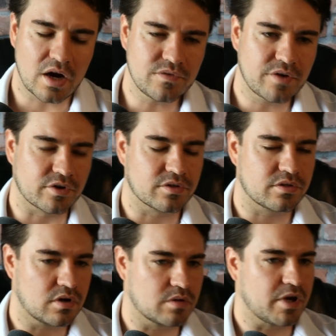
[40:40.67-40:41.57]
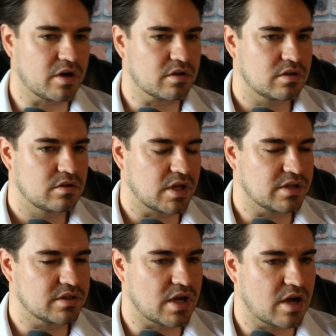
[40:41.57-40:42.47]
I've never thought about it
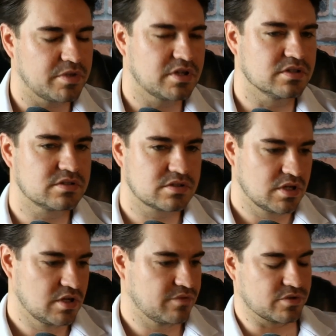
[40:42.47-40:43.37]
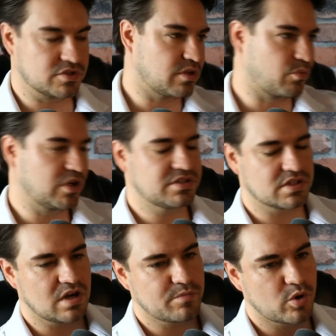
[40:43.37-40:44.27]
like that, because for some
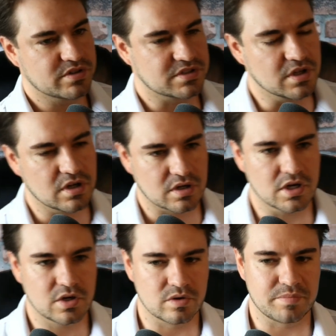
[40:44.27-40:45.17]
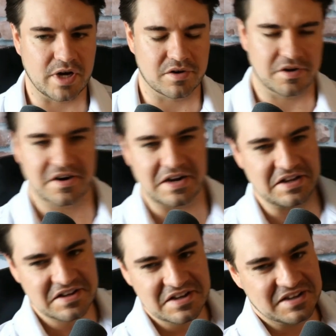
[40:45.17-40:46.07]
reason I'm always gung-ho about, all
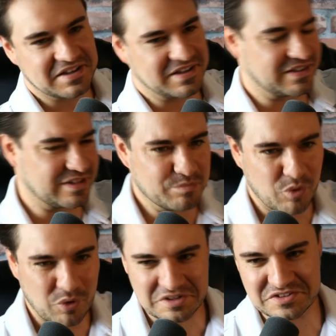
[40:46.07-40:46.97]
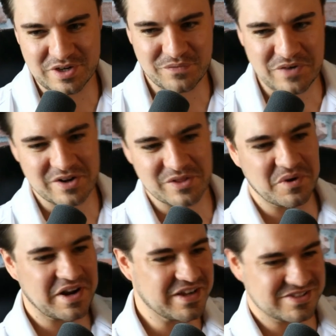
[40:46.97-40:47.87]
right, get the morning stuff out of
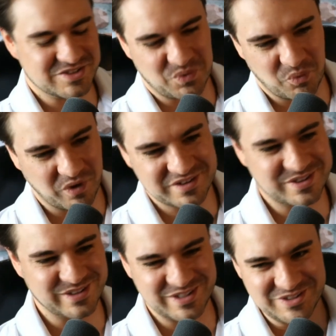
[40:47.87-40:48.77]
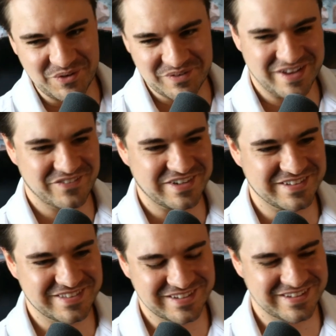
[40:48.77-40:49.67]
the way and just work till I don't have
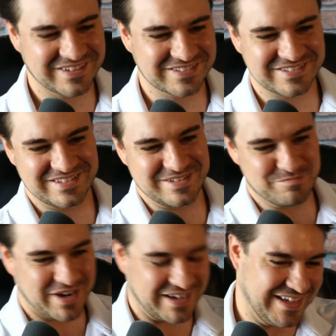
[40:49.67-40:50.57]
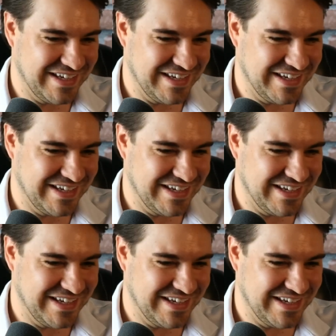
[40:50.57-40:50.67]
anything else, and then my